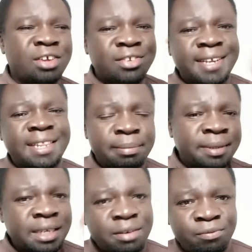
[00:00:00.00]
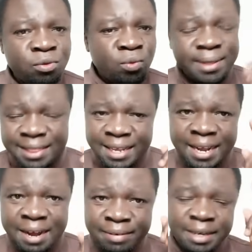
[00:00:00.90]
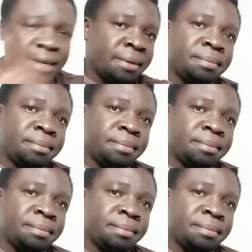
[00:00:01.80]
associate themselves with the governor.